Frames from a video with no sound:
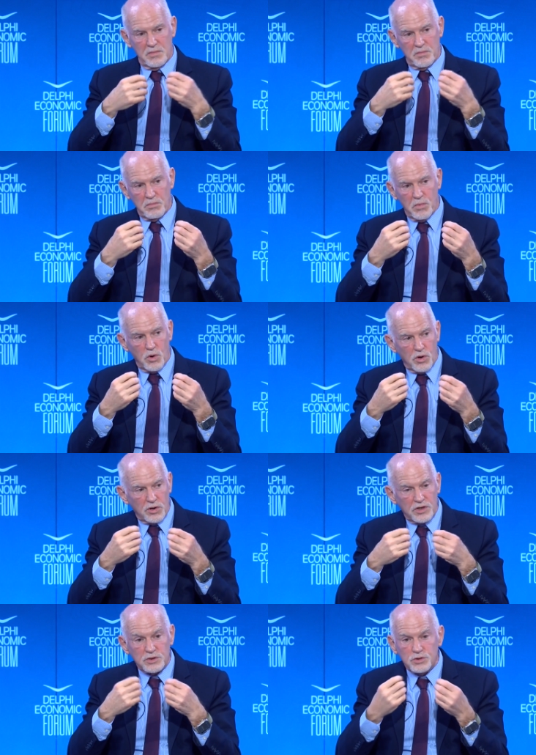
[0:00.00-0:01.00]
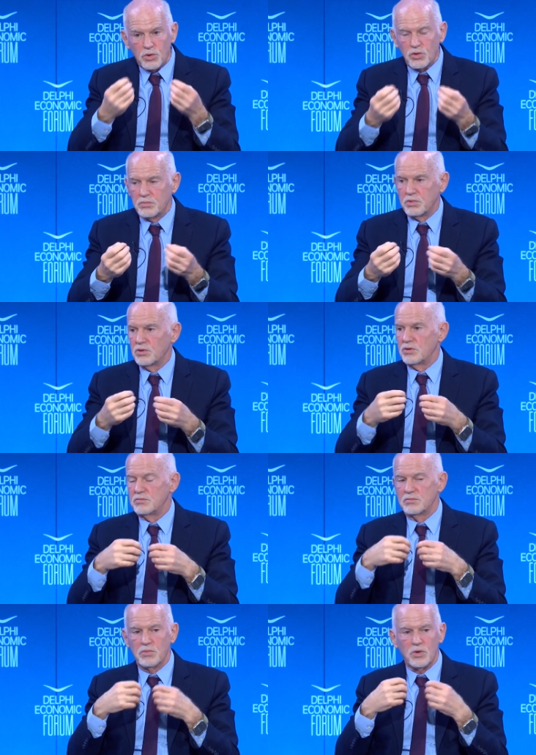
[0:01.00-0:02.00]
more controllable,
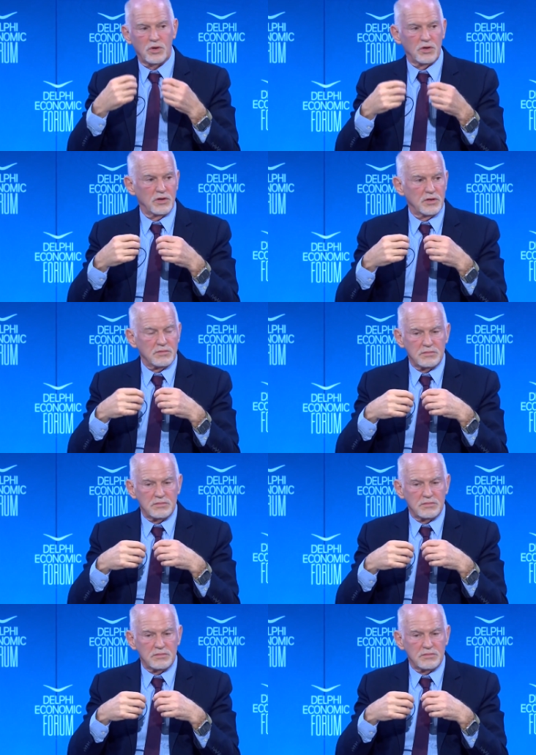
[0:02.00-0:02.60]
more